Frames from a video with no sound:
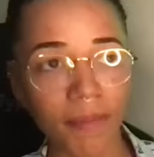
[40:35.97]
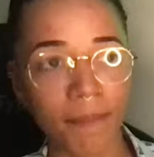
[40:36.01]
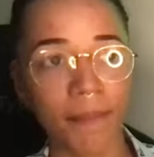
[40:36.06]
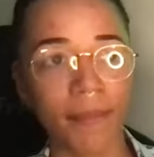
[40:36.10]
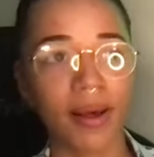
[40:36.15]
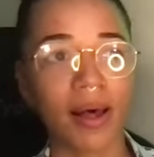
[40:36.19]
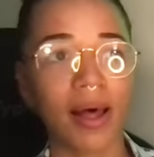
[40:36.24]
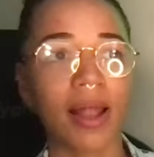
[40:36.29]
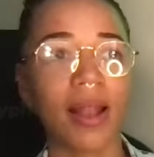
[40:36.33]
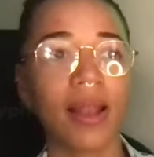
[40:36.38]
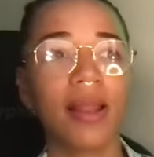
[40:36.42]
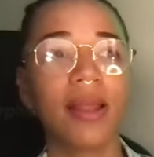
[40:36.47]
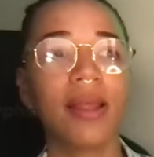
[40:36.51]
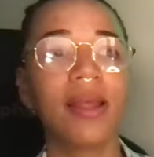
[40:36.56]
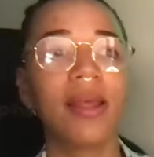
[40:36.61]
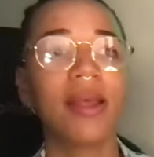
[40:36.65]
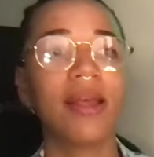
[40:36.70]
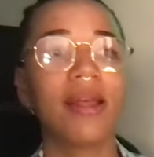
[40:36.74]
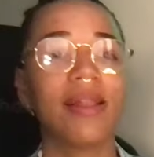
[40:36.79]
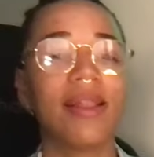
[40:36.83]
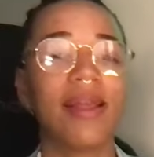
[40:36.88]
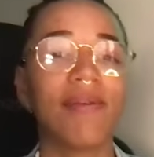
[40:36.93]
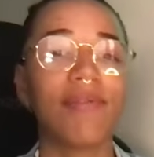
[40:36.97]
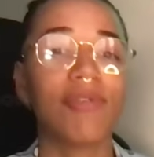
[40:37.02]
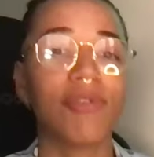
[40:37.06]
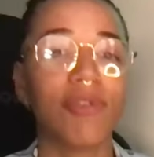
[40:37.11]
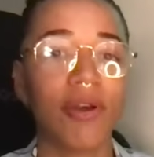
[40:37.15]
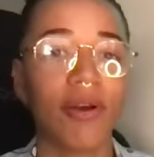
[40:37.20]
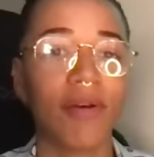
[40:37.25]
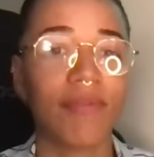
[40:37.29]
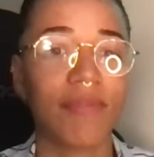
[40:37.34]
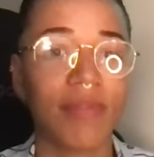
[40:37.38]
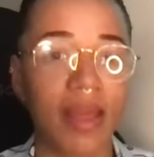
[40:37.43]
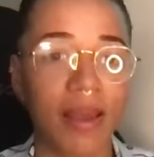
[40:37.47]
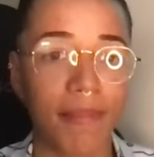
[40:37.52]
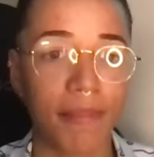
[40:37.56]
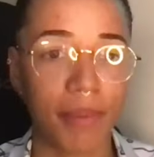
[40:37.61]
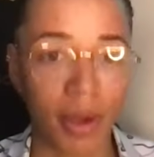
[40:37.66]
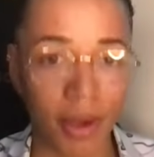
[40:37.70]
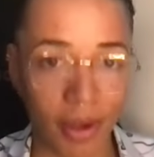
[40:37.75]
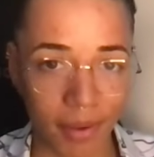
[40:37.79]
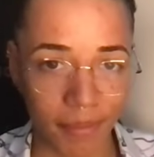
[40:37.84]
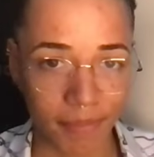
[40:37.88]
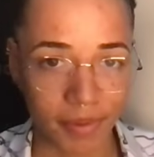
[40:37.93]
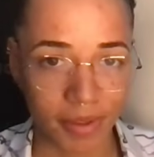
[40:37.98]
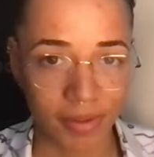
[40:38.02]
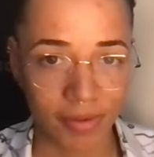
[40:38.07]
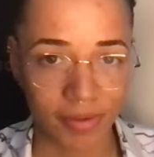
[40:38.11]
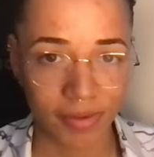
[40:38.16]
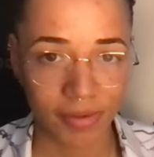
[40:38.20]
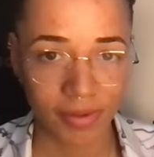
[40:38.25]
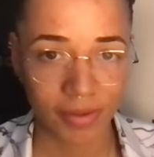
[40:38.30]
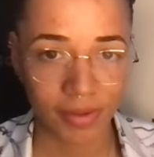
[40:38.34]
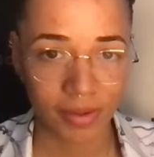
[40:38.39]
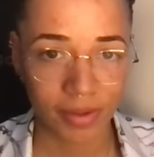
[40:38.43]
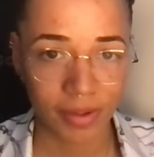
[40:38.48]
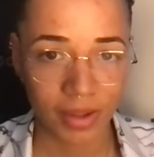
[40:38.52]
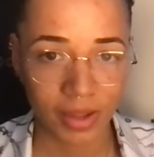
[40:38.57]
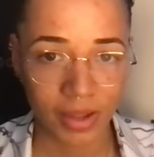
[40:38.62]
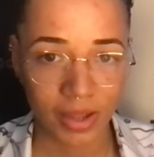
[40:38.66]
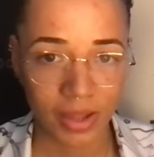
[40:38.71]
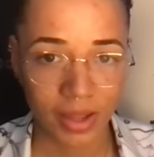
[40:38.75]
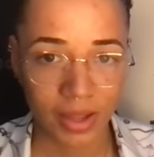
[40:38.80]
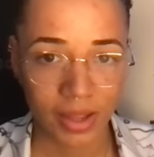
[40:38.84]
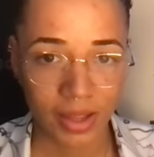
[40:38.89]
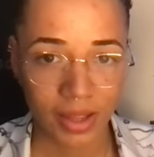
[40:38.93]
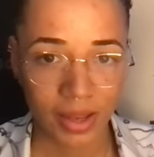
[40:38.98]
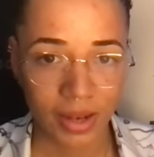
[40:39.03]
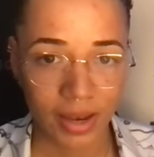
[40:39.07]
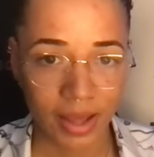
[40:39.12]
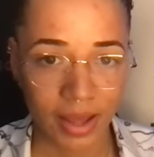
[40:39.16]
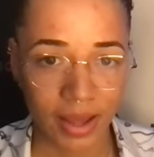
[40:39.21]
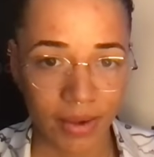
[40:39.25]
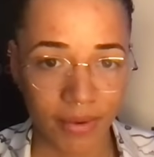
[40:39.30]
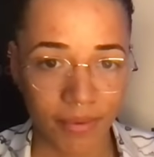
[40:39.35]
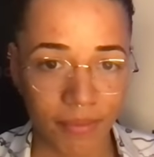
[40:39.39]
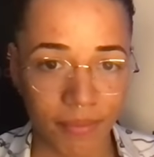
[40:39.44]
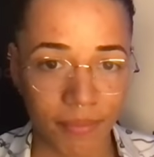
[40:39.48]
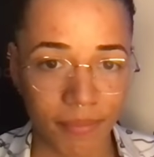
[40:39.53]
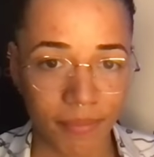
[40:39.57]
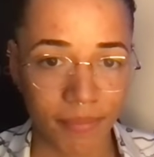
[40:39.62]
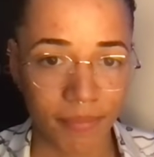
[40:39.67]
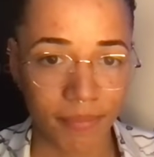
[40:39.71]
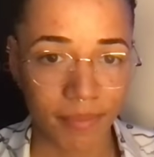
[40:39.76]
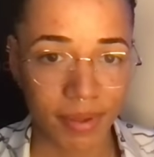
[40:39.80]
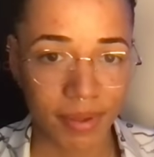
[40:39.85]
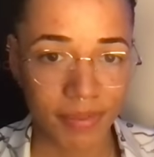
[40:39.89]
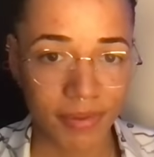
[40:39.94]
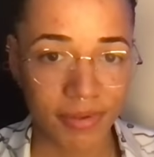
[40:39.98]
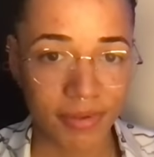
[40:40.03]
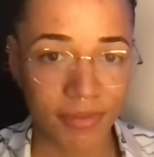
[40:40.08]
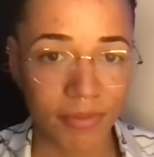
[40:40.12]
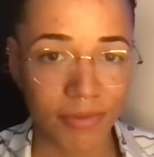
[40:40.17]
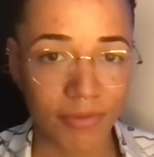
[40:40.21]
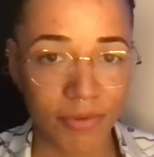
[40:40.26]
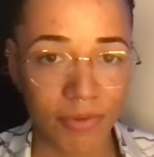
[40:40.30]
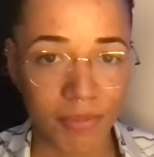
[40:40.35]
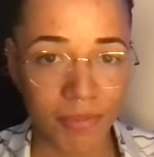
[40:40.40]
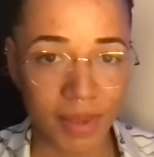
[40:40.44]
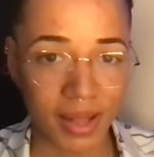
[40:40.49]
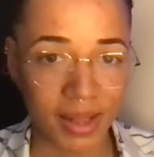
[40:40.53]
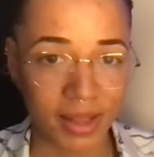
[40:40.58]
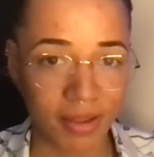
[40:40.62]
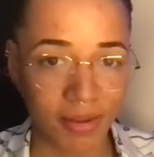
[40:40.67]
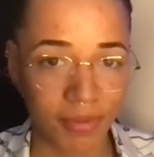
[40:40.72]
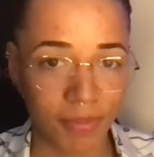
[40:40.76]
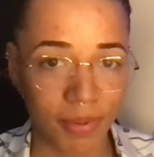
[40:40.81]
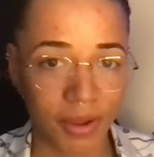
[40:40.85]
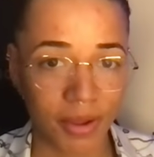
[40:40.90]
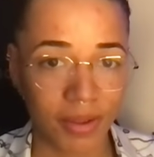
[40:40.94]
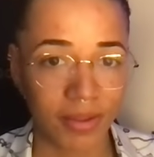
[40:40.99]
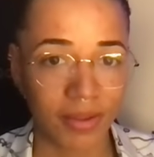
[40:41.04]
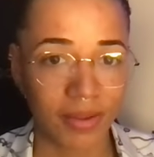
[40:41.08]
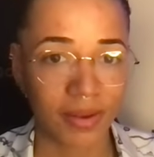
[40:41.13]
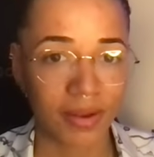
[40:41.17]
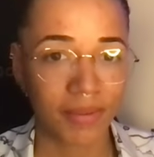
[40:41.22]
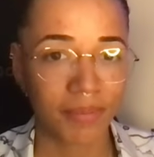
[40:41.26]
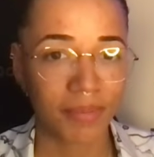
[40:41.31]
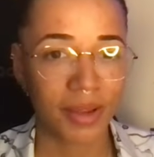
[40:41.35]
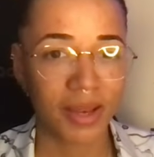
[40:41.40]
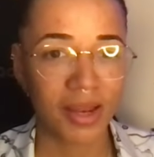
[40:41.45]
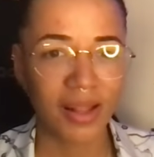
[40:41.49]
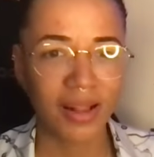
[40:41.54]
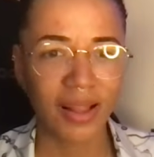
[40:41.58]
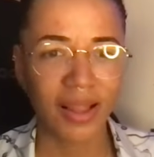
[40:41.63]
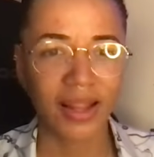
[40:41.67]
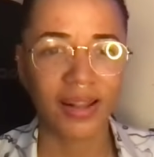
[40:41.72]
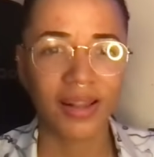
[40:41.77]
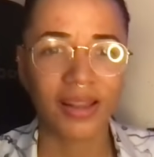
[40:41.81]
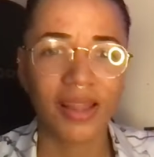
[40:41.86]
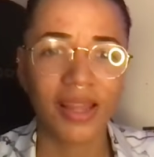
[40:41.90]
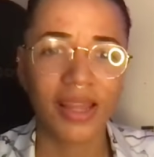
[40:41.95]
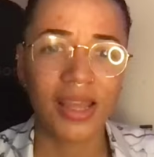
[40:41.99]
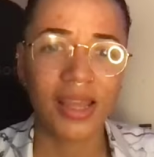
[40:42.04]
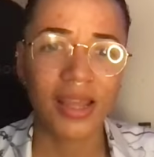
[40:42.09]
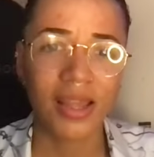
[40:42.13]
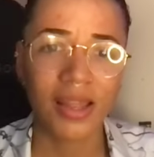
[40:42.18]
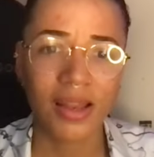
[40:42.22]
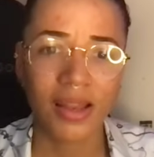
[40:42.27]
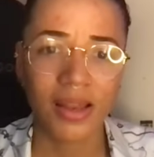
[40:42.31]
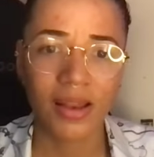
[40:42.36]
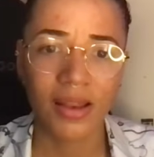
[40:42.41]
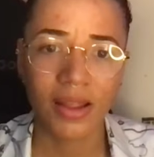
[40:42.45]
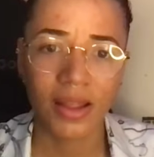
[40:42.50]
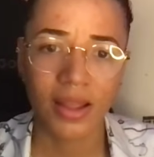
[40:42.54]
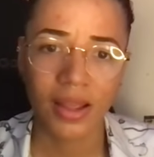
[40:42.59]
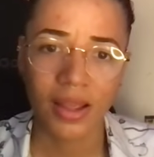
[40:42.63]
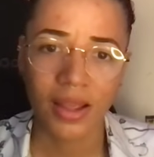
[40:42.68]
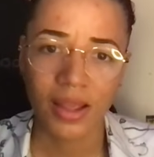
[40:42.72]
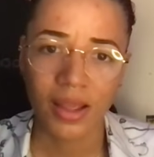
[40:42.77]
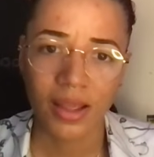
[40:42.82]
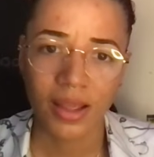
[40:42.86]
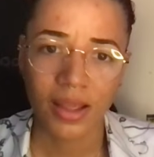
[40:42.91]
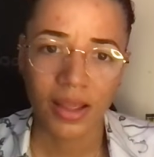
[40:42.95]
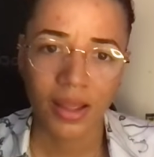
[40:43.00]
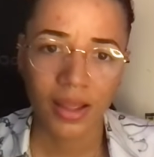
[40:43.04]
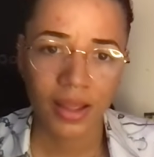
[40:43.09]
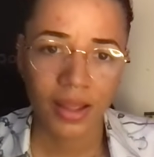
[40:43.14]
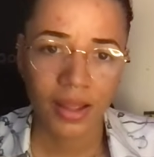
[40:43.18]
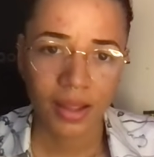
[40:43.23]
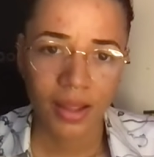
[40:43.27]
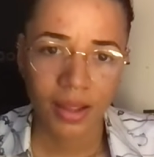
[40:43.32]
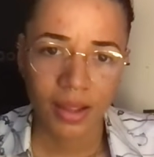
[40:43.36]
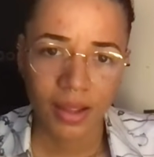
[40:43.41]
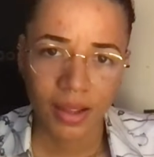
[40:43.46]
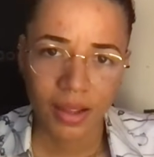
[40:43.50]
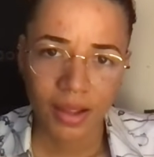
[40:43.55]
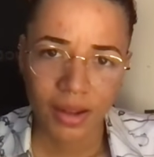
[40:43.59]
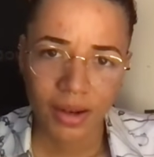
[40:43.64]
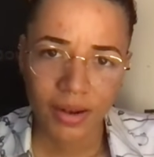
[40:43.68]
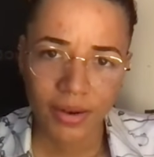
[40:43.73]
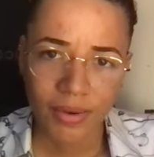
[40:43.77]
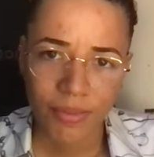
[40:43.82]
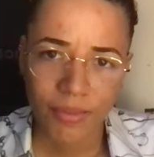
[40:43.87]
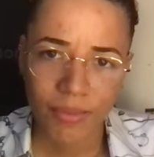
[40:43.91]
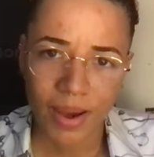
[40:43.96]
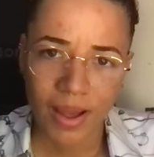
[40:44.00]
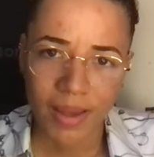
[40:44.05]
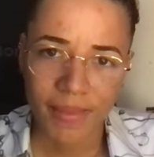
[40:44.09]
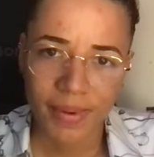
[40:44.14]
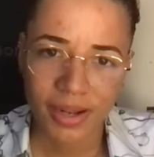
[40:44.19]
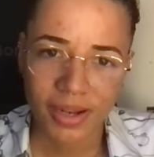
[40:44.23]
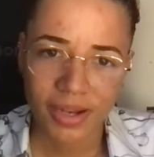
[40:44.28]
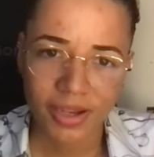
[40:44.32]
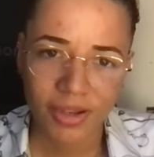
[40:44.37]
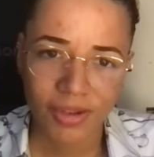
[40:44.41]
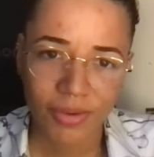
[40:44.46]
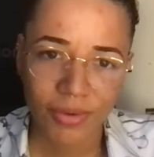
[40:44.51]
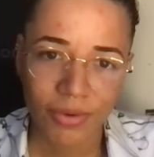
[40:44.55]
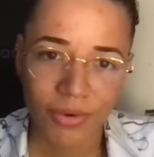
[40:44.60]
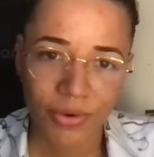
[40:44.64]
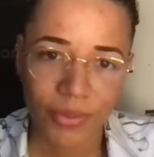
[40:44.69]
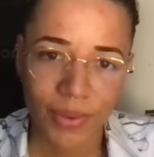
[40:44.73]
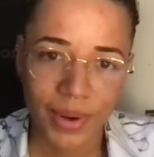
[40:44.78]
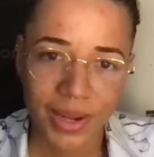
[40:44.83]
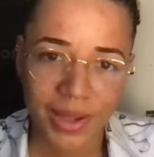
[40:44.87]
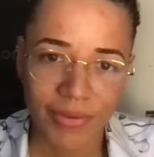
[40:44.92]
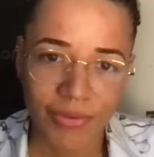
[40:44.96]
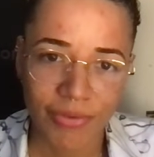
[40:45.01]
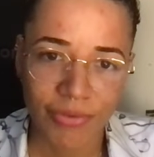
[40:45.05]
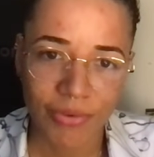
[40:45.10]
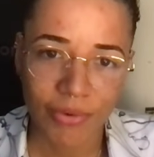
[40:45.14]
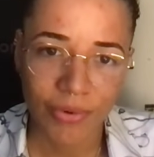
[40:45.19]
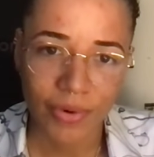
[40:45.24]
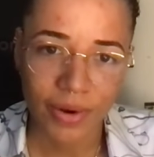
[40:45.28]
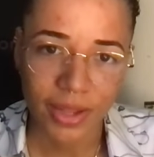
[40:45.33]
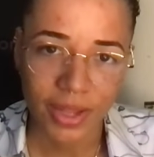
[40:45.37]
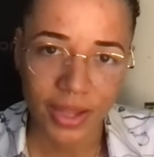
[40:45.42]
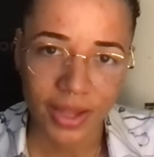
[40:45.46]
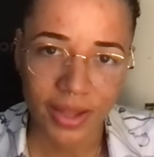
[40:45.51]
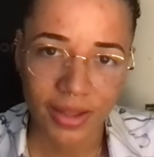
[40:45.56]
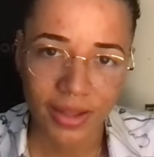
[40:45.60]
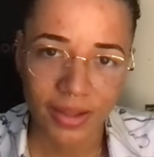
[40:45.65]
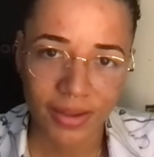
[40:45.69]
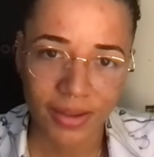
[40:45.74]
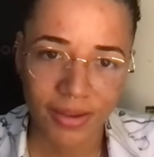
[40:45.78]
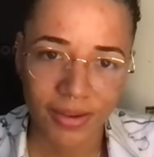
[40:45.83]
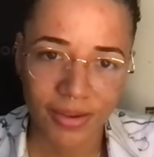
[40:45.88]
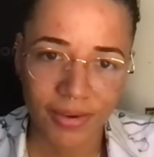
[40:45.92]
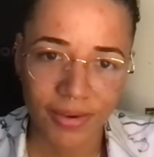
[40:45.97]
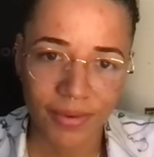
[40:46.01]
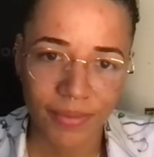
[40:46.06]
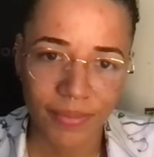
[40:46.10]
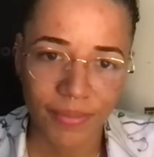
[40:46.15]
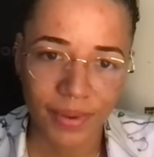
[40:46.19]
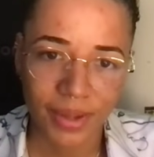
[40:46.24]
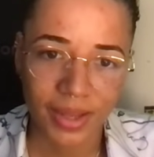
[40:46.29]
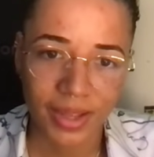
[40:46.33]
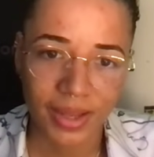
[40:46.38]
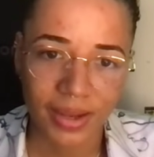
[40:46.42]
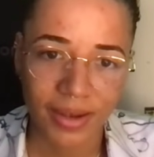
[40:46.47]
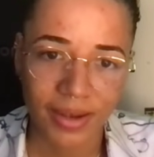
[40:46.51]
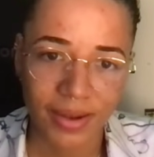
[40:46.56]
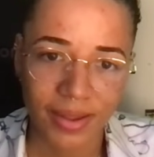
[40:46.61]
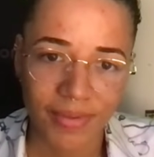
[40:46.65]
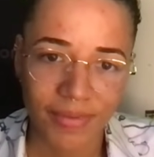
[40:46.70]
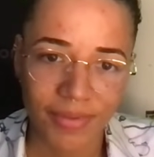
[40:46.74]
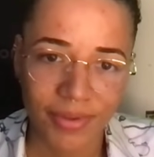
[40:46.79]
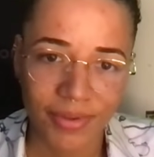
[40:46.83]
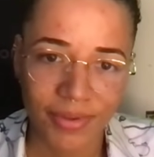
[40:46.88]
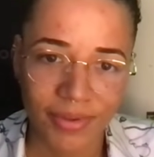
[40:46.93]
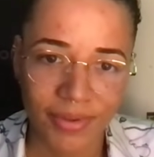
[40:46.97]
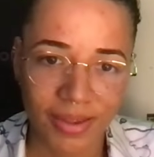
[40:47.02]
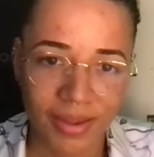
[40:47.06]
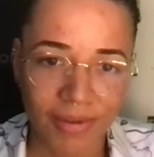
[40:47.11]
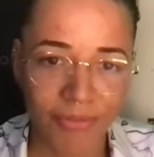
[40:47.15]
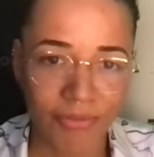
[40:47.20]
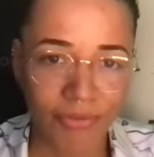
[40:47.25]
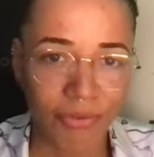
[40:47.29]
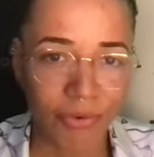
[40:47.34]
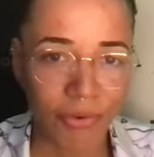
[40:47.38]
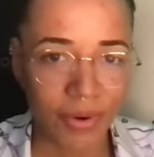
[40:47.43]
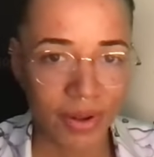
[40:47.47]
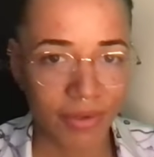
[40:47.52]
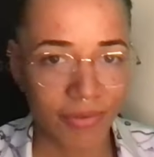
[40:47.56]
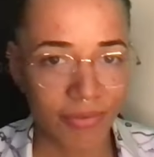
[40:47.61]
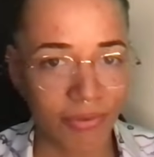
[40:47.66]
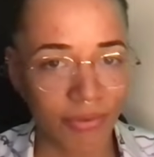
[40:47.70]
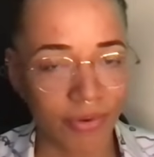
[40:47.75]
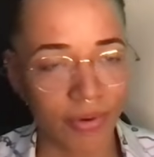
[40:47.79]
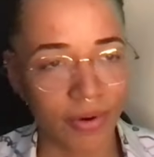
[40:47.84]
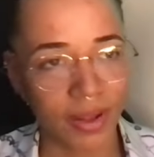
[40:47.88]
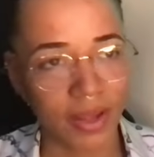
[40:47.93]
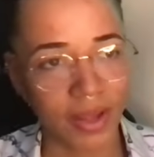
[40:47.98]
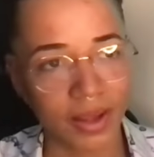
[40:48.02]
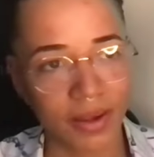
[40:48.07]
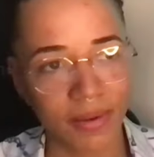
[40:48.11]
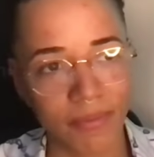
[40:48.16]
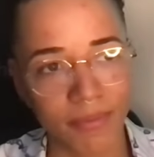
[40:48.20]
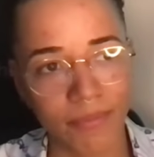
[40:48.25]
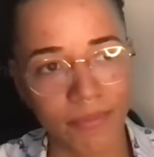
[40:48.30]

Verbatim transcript: But they've served their purpose. Now, maybe some of you met this person. I'm getting like the year I don't know why, but I just saw 2040. That's so weird, even though it said 4040.